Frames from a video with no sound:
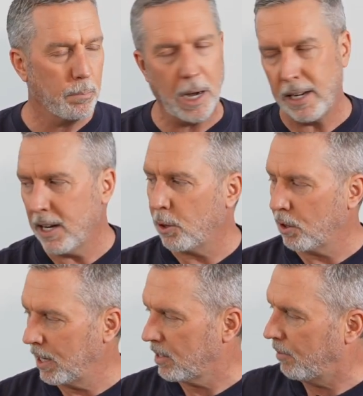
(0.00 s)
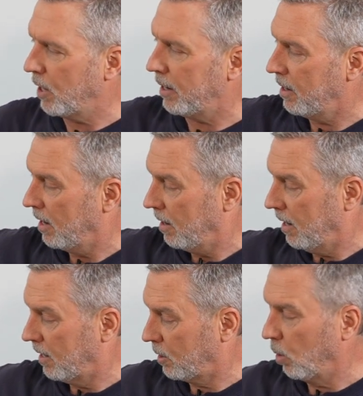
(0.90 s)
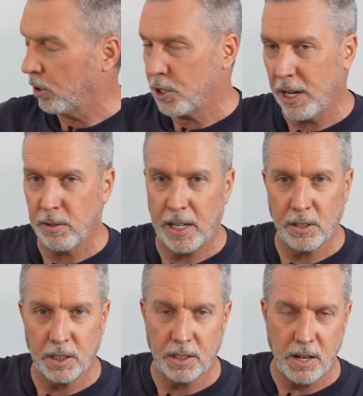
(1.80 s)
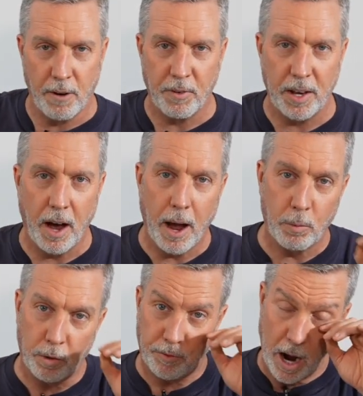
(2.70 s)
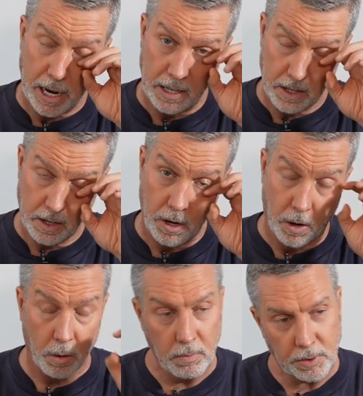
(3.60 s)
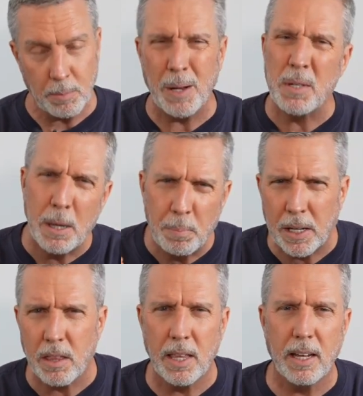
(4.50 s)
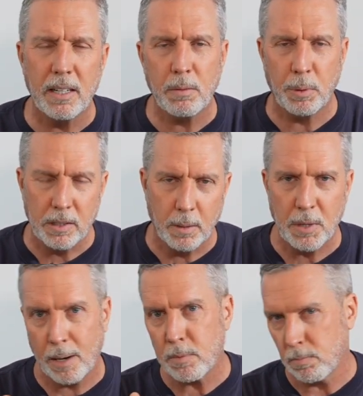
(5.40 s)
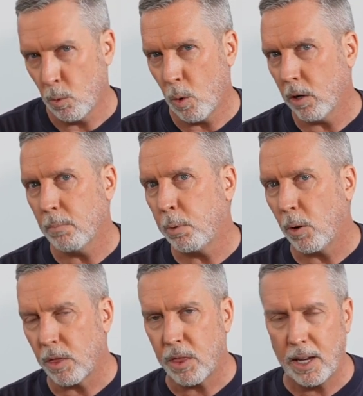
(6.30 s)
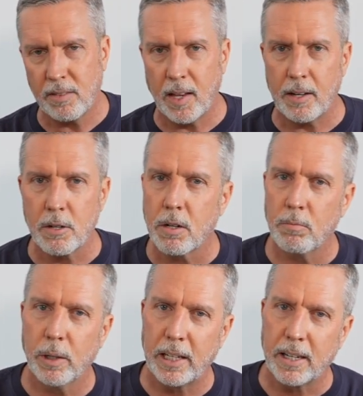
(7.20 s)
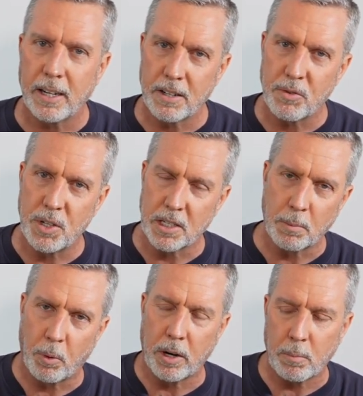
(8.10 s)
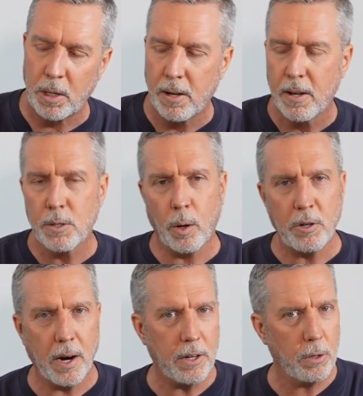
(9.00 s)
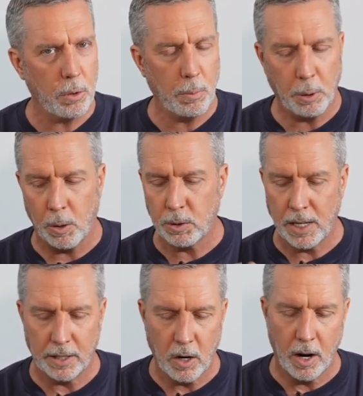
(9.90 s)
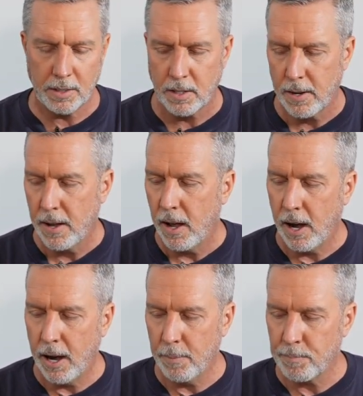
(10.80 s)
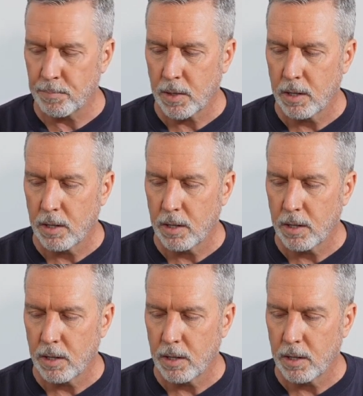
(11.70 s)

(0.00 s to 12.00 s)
But in other things I've done, uh, solar generators and stuff, and I will find, you know, sometimes nitpicky things, but sometimes more important things that really kind of disappointed me. So I try to do the pros and the cons. Um,